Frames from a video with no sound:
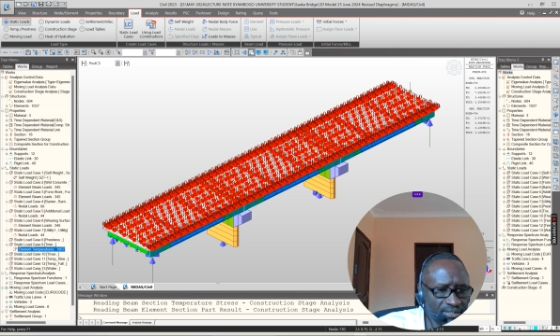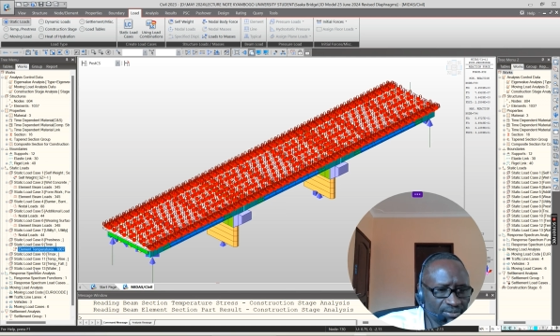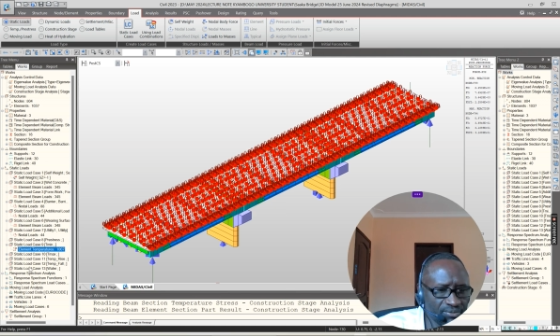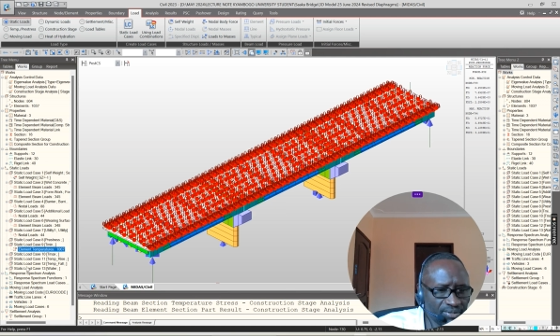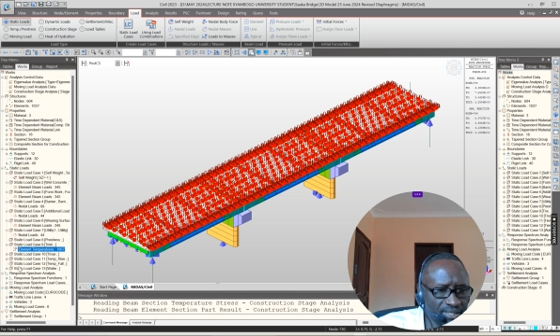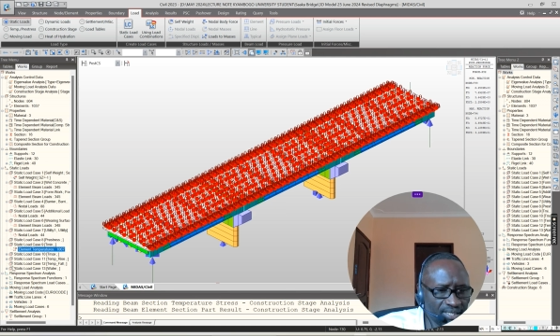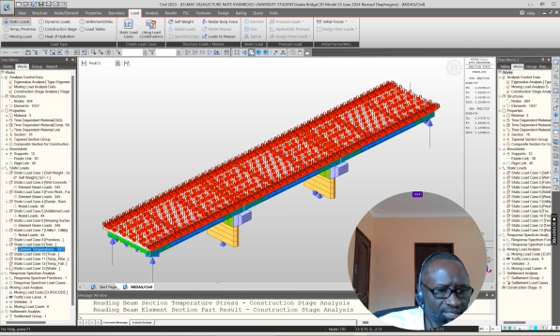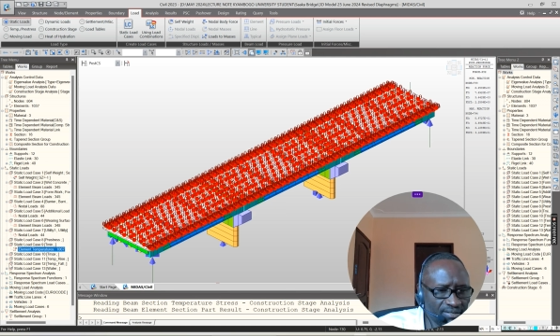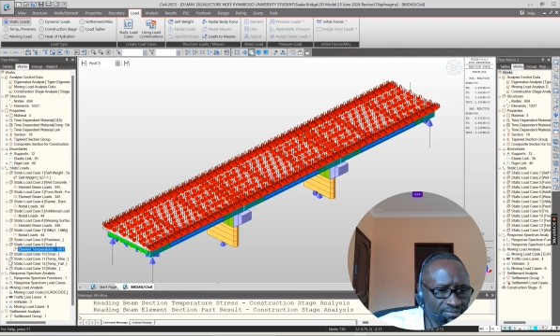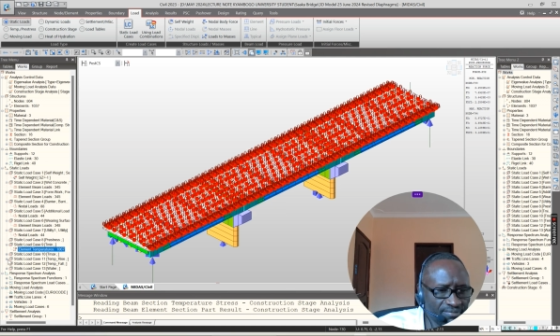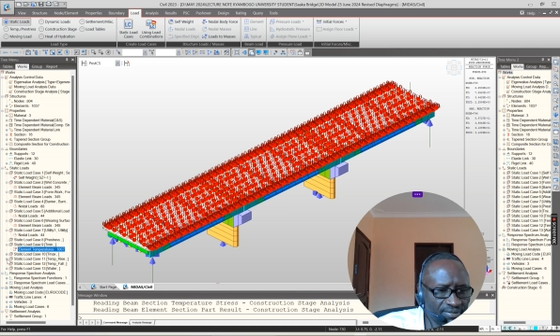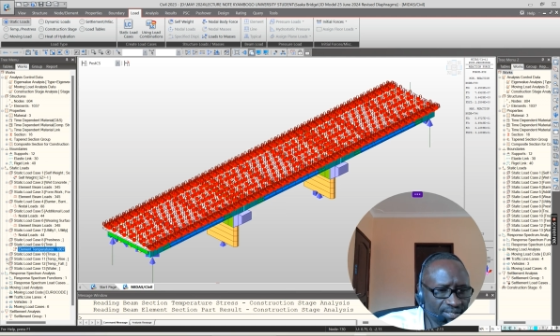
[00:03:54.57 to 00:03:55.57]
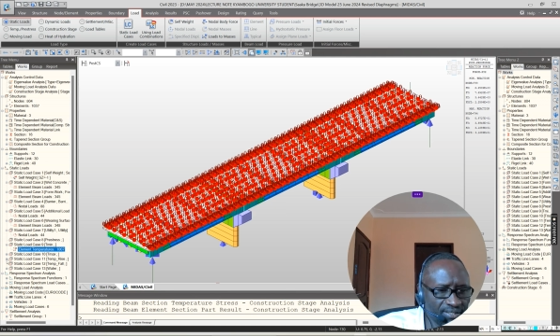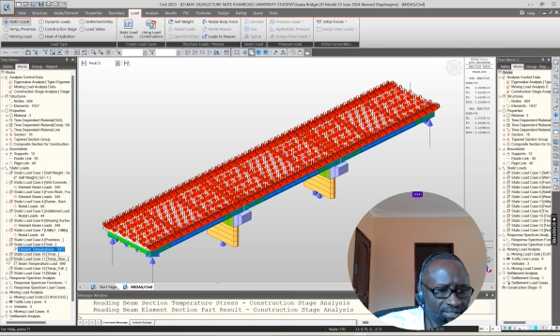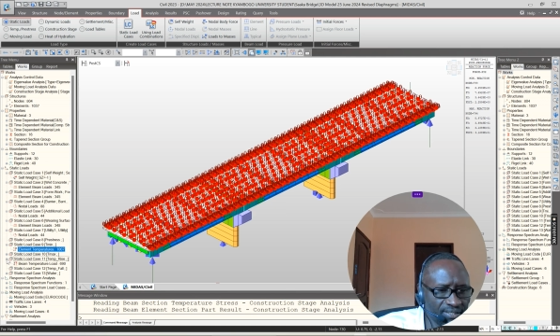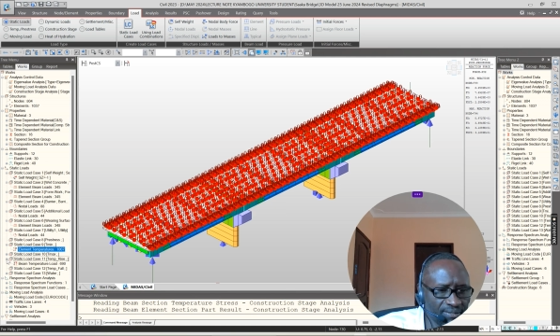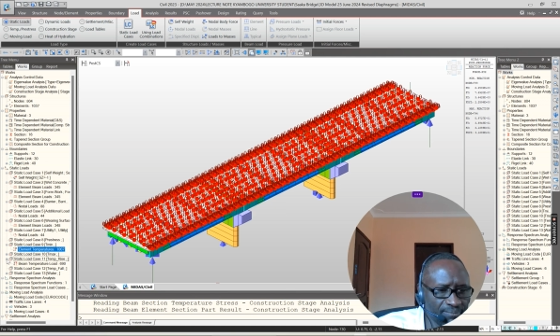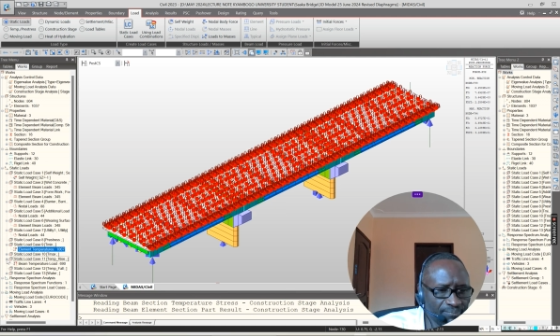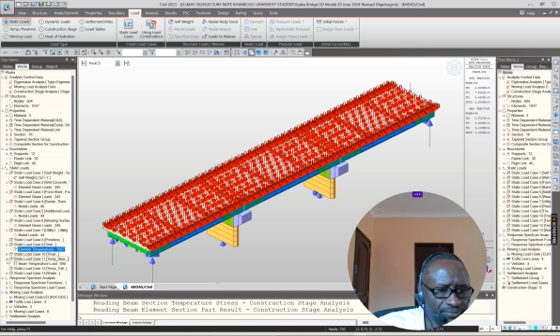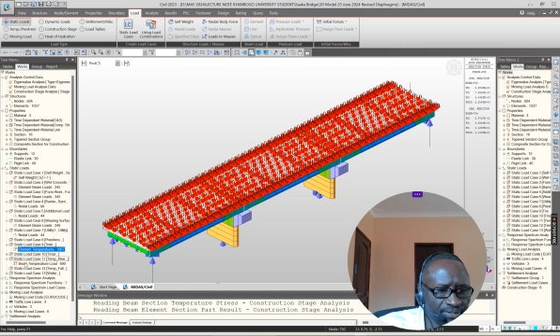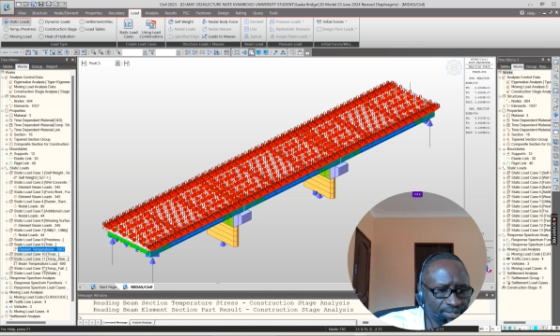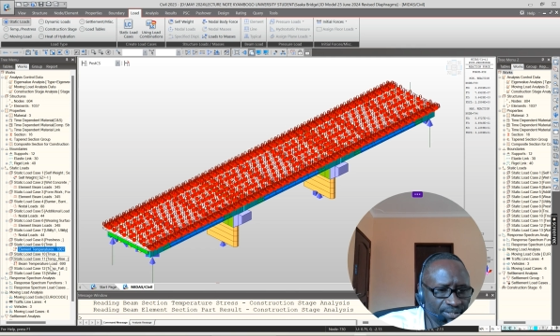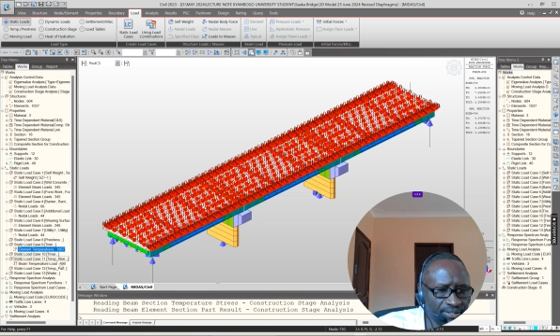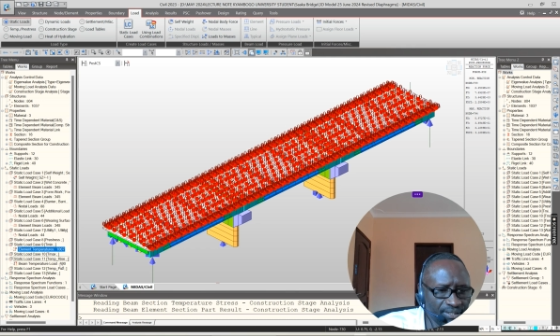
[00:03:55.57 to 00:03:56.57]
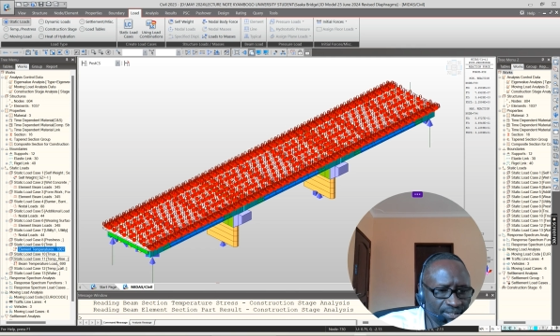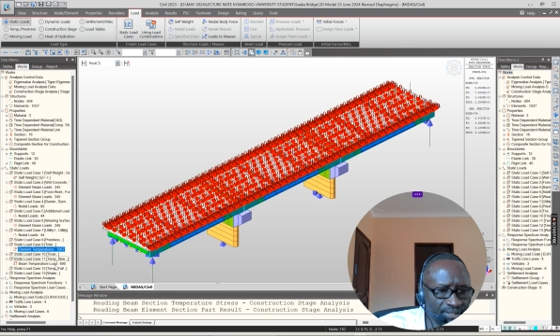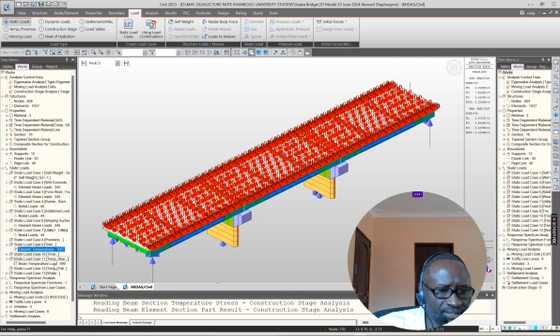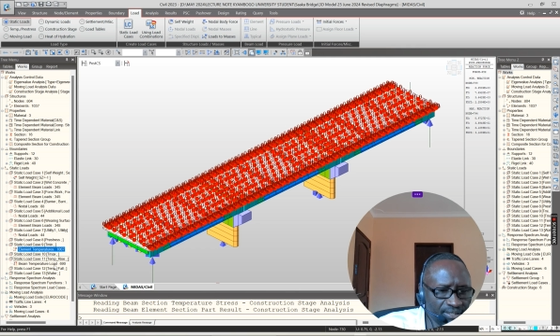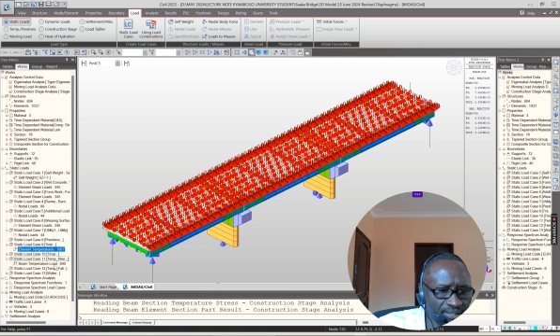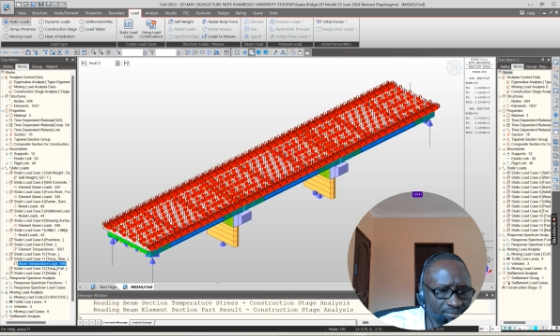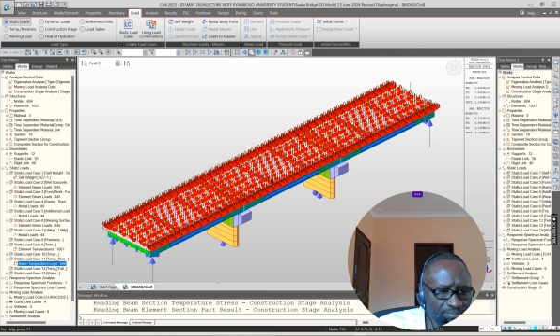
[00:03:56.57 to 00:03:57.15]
Then you have the